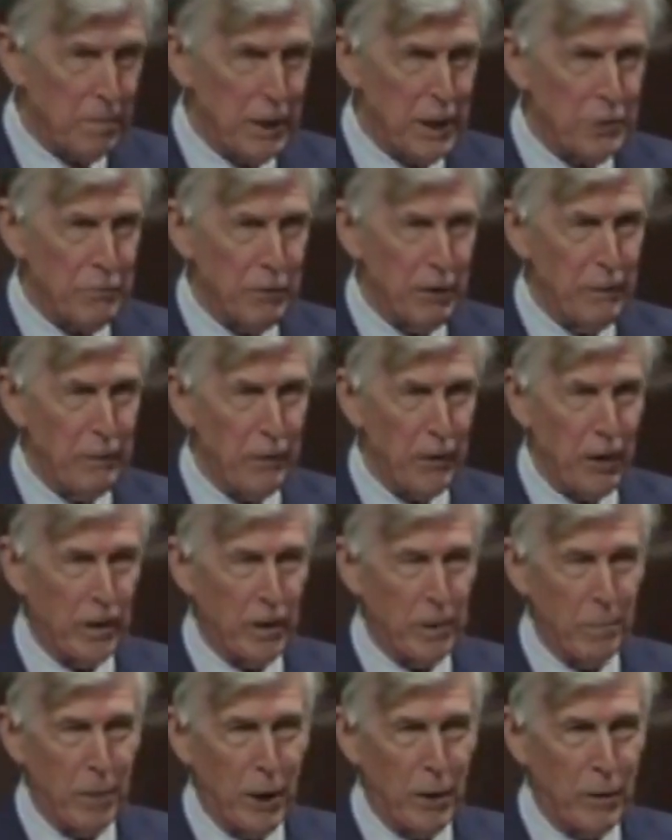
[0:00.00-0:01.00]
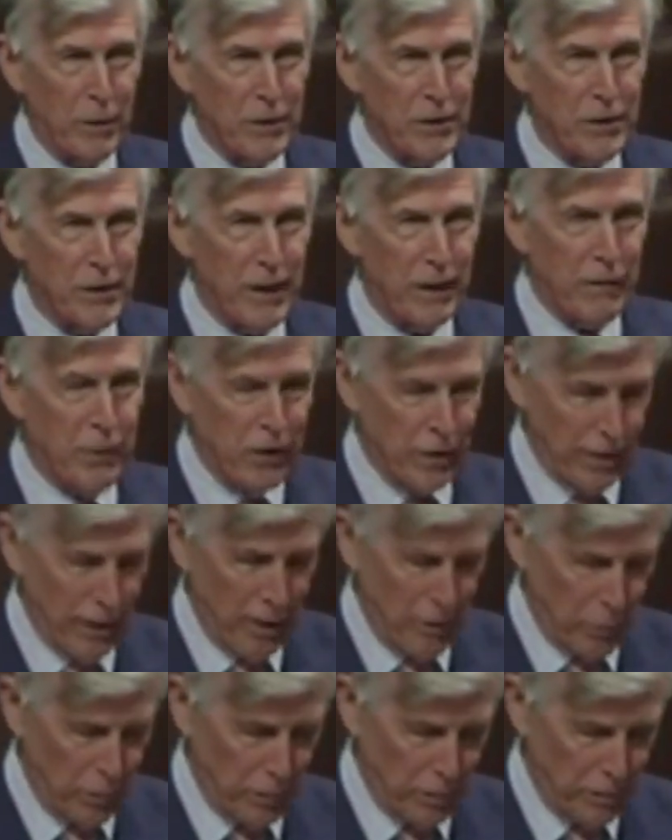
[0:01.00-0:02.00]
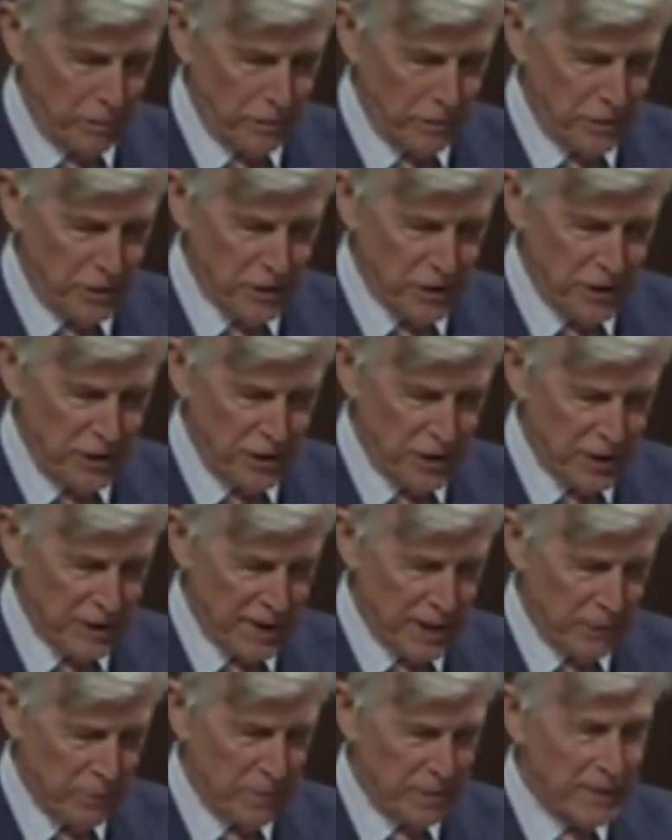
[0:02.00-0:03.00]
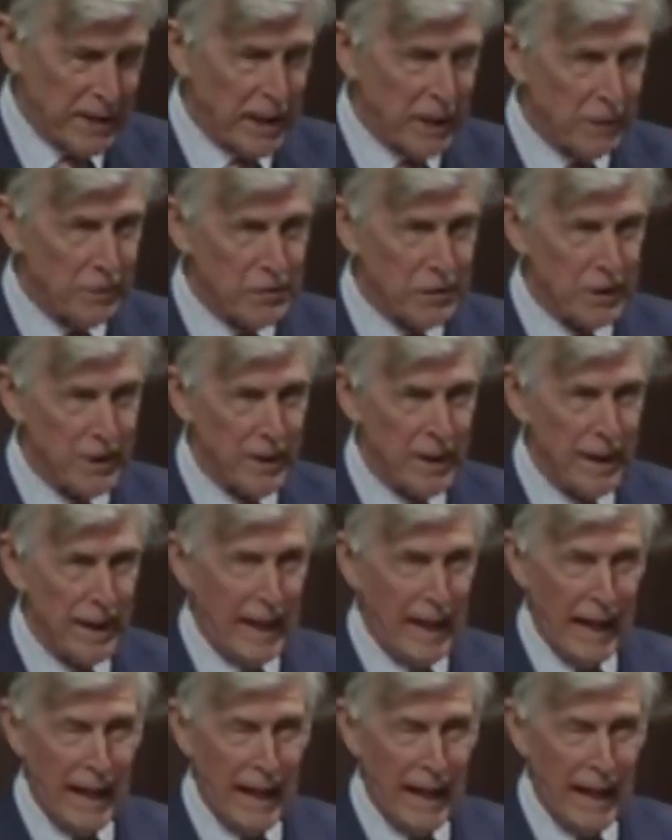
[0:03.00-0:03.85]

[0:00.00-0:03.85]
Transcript: Please read Farley Mowat's Never Cry Wolf to see just how intelligent